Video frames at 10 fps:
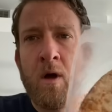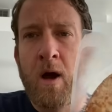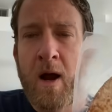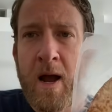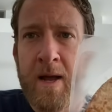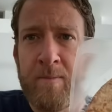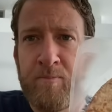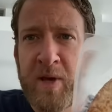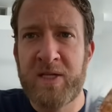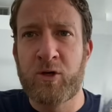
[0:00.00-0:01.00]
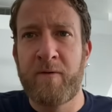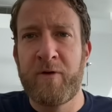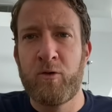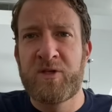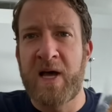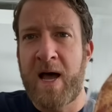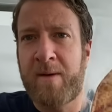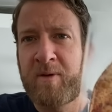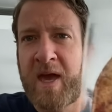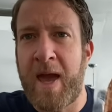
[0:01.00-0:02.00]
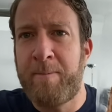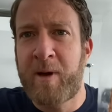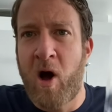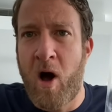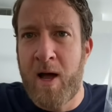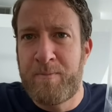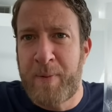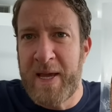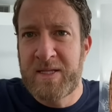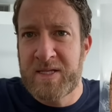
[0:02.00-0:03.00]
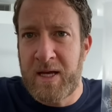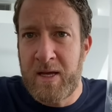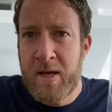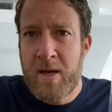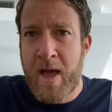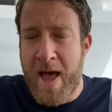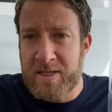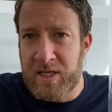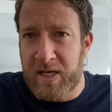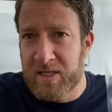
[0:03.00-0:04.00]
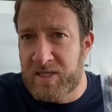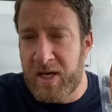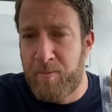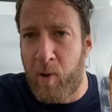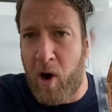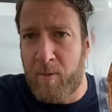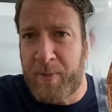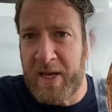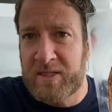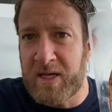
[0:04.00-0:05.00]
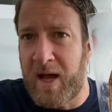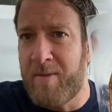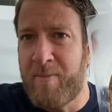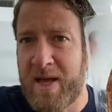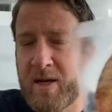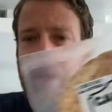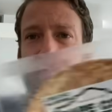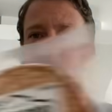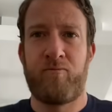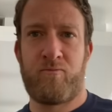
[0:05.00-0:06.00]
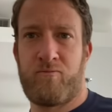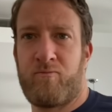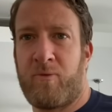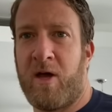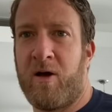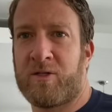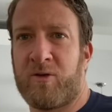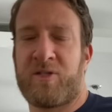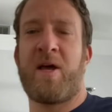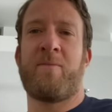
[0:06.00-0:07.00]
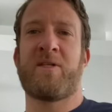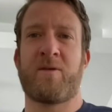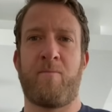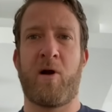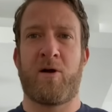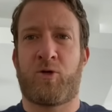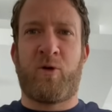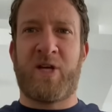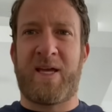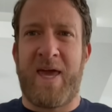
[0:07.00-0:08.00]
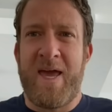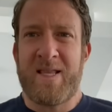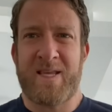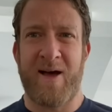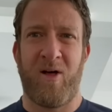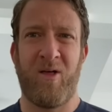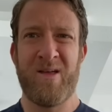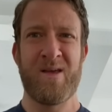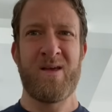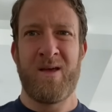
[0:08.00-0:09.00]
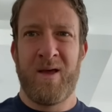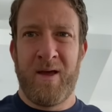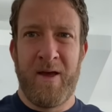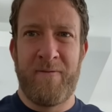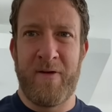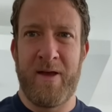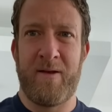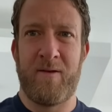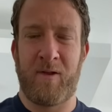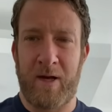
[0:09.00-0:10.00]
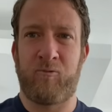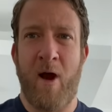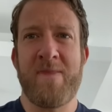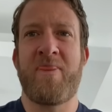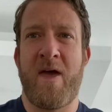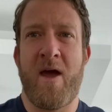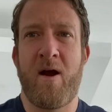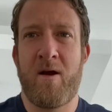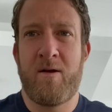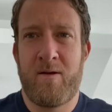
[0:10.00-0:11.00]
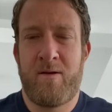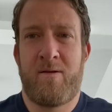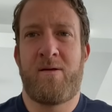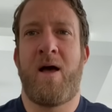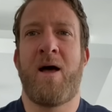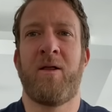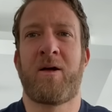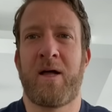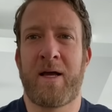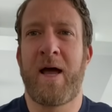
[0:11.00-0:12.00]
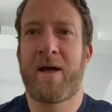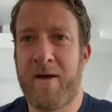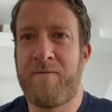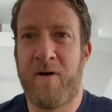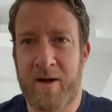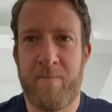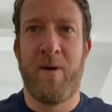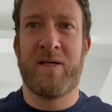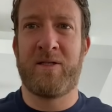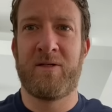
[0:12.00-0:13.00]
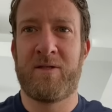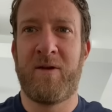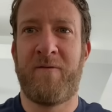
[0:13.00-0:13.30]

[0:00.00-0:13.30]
All right, pizza review time. Cape Cod Pizza, as you can see, bar pizza. I meant, and they also sent me some merch, which I can't tell if it, like right there, I look like I got fucking muscles.